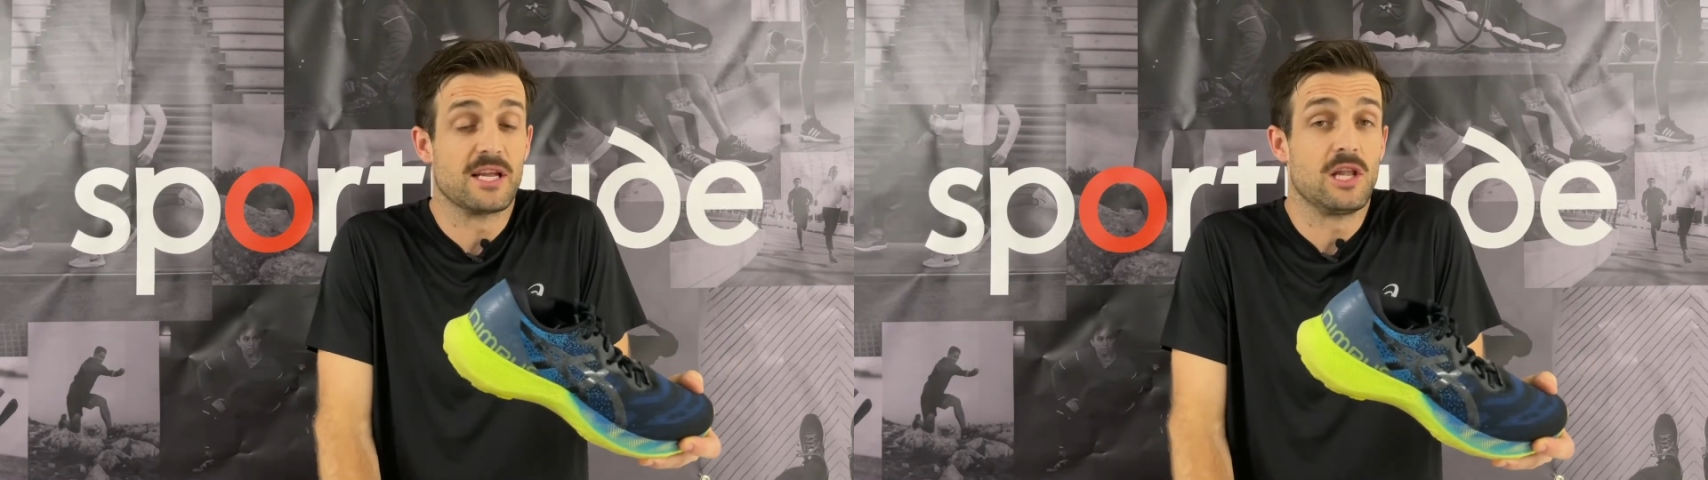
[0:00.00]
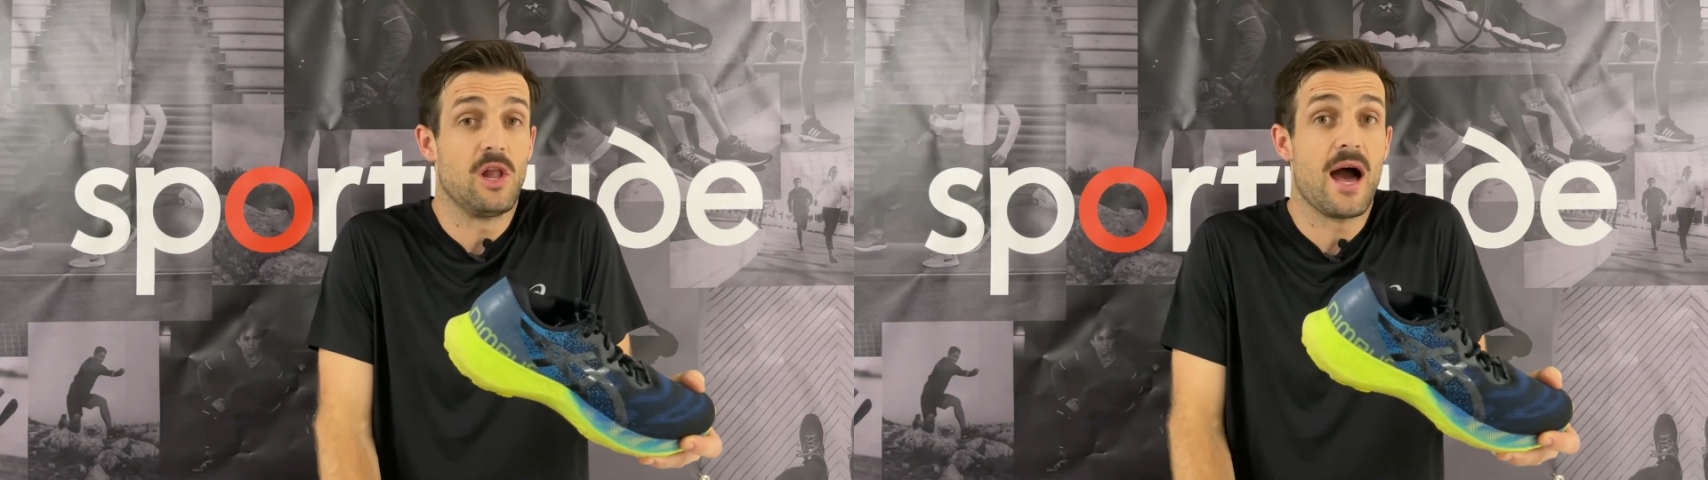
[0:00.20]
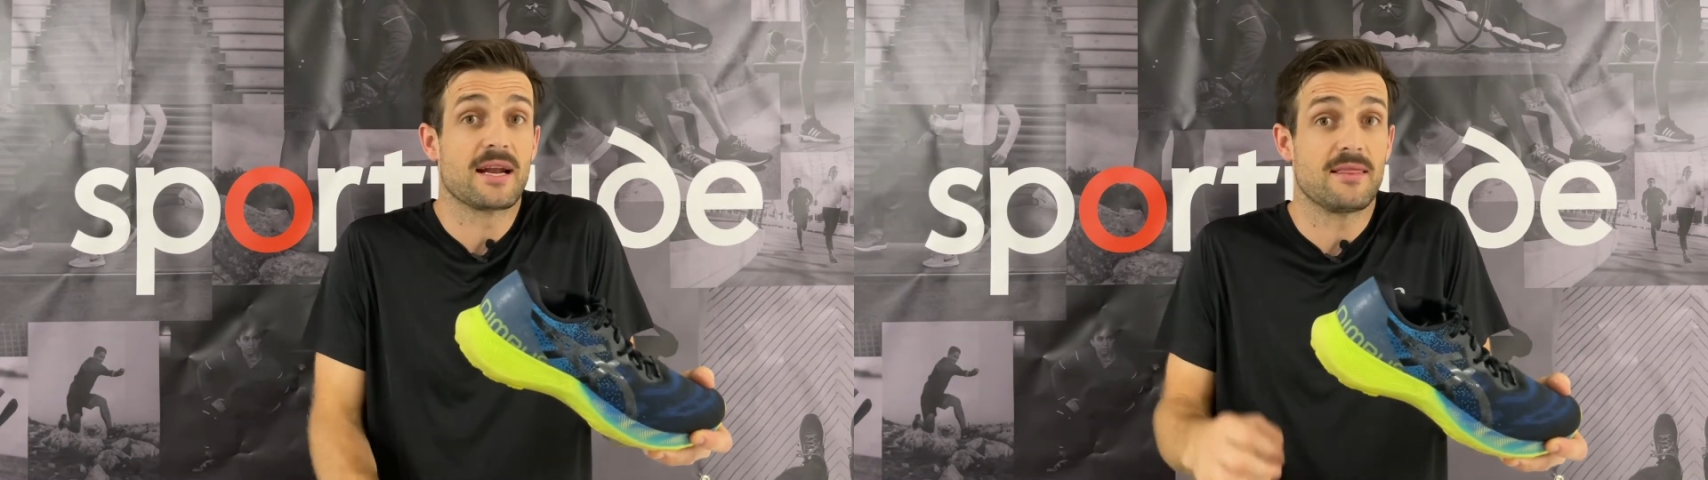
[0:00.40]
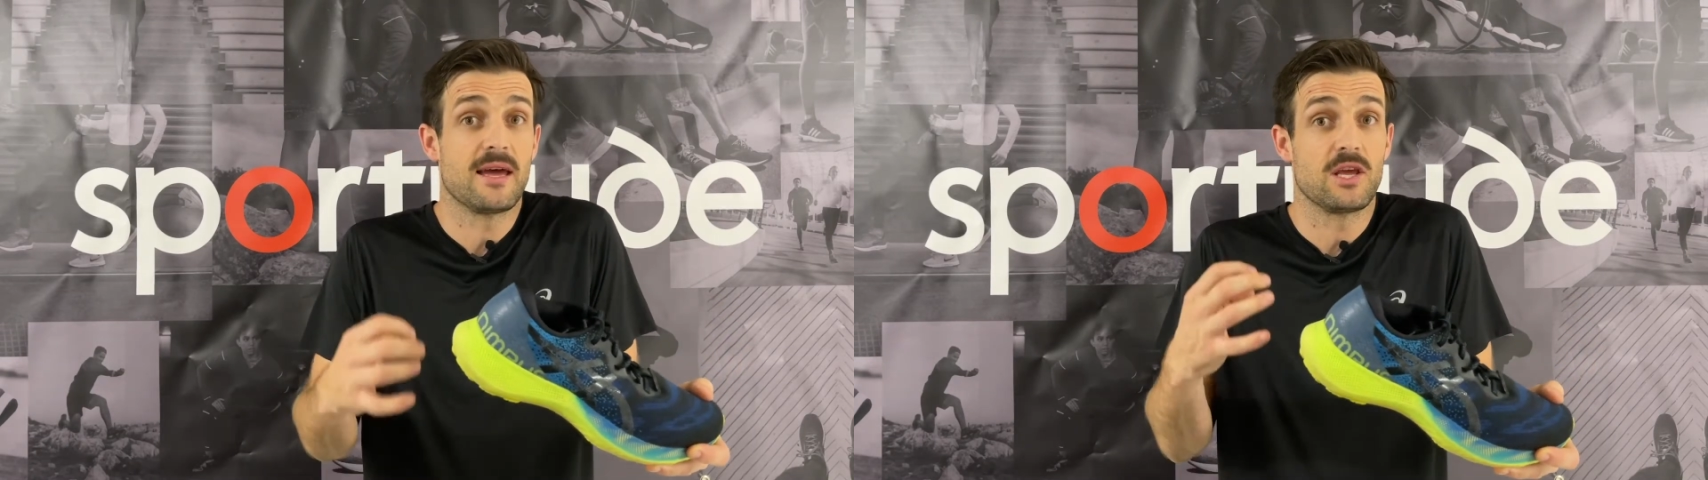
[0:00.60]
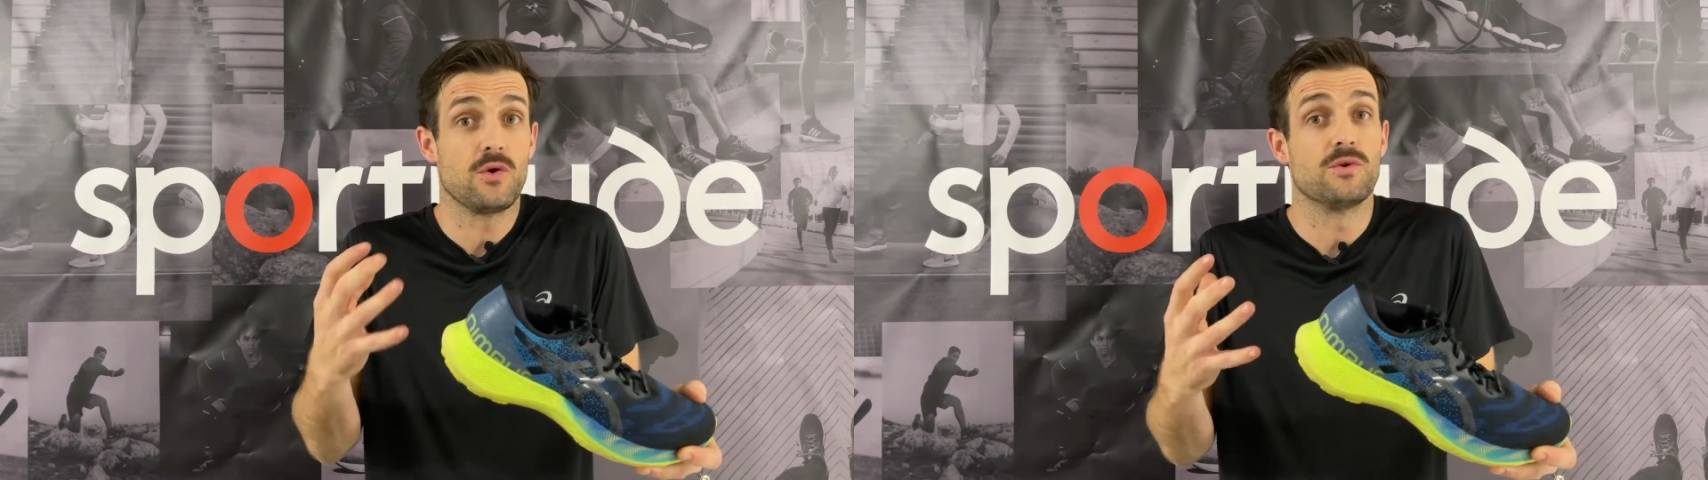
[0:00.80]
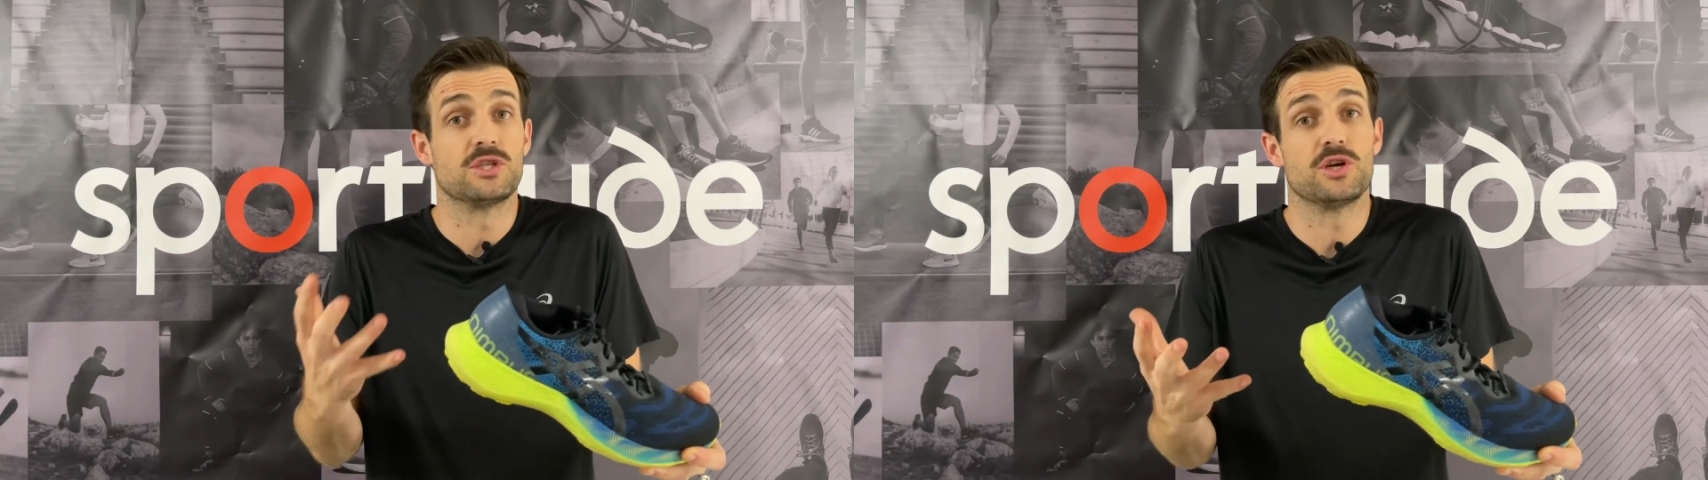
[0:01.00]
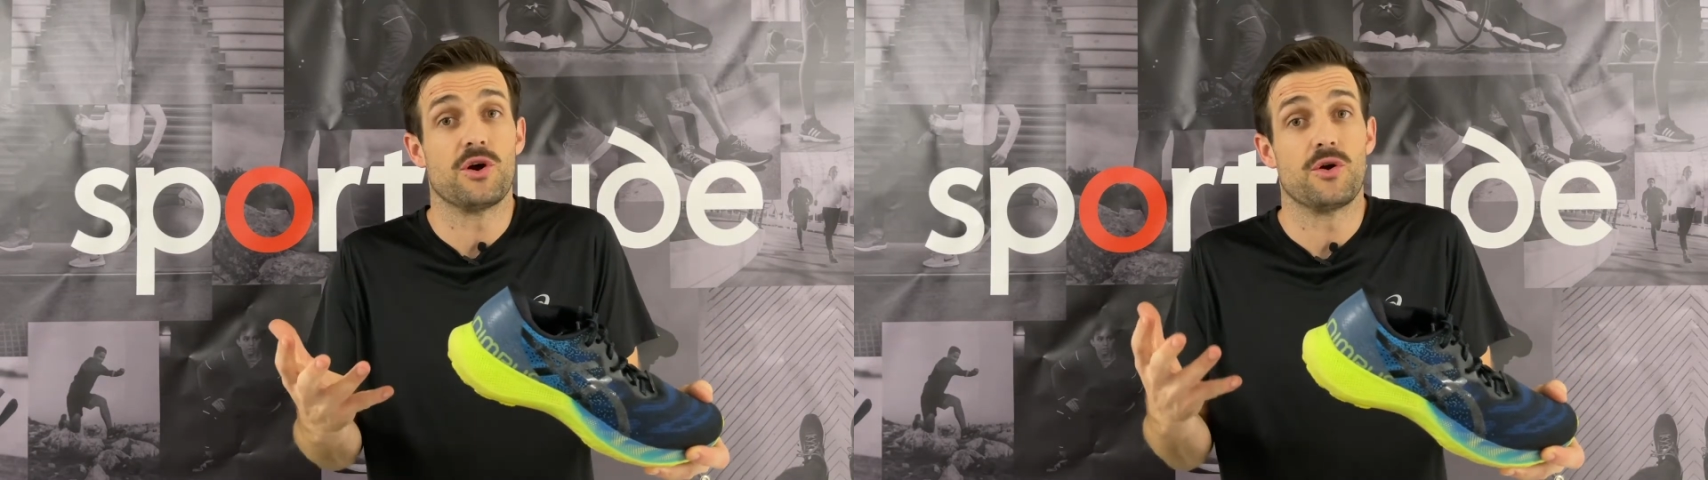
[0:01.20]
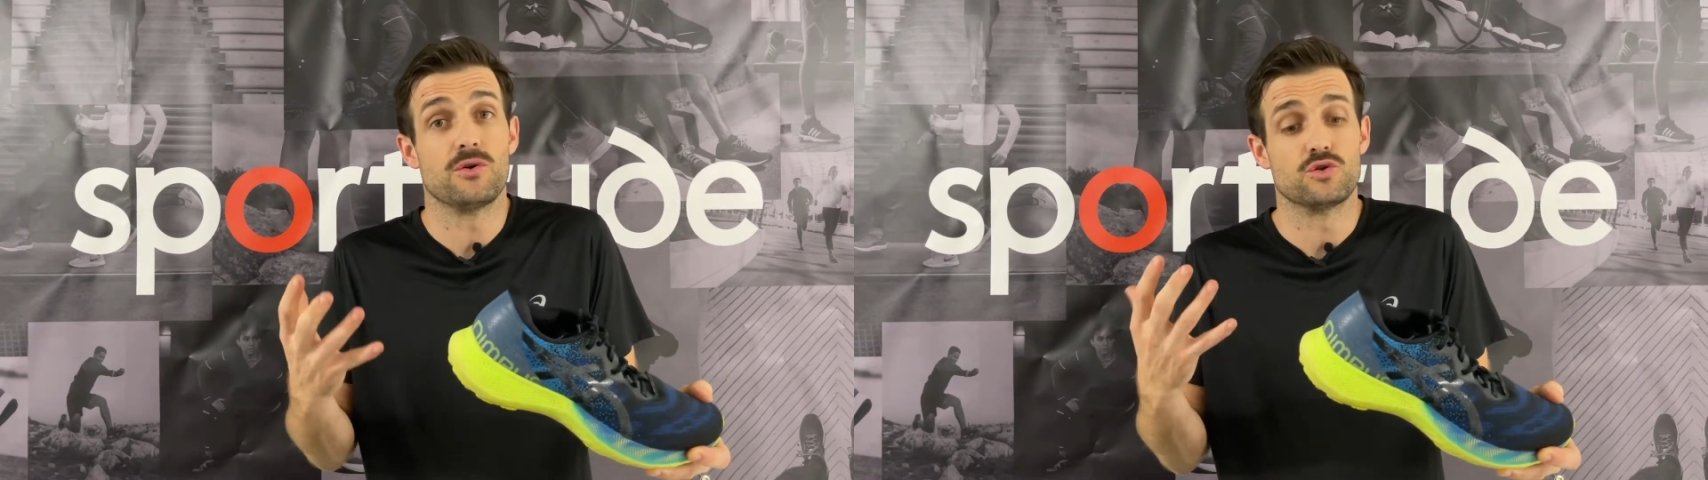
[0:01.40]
that like that heel to toe